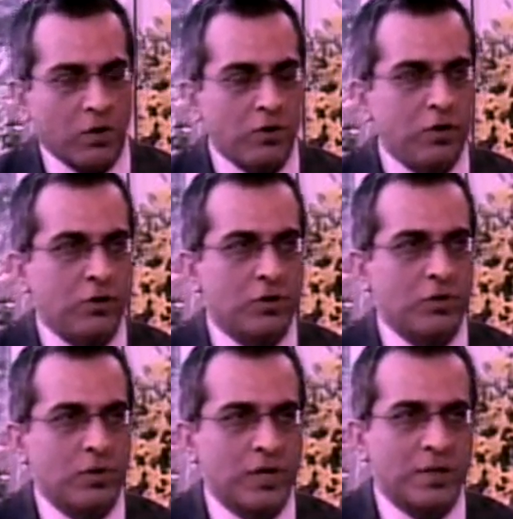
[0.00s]
I want
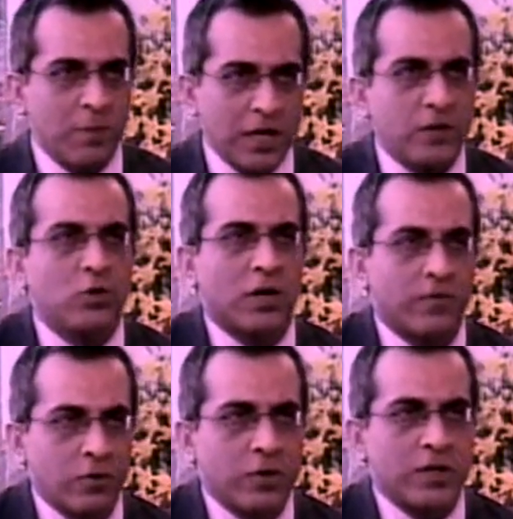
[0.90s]
you to explain
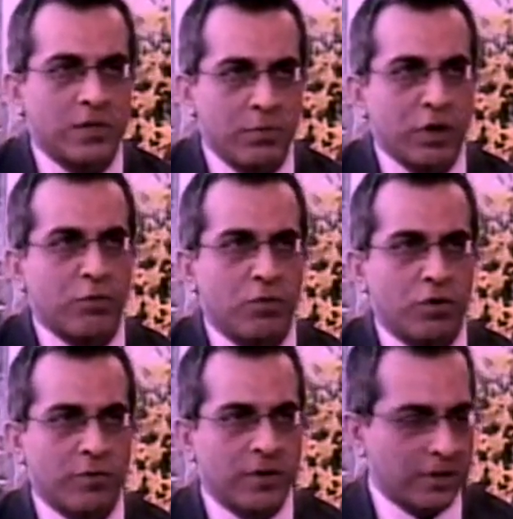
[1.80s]
to our viewers a
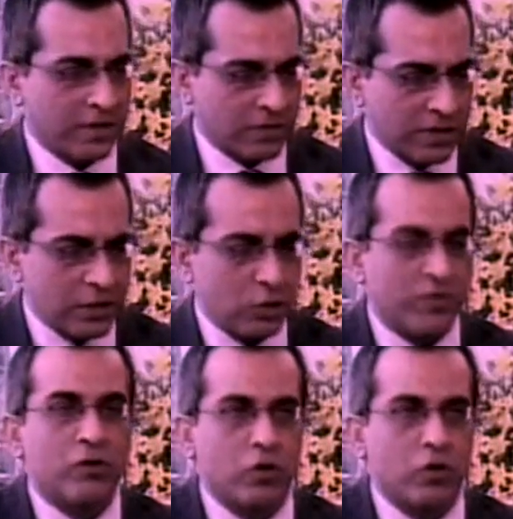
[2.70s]
bit more because ever since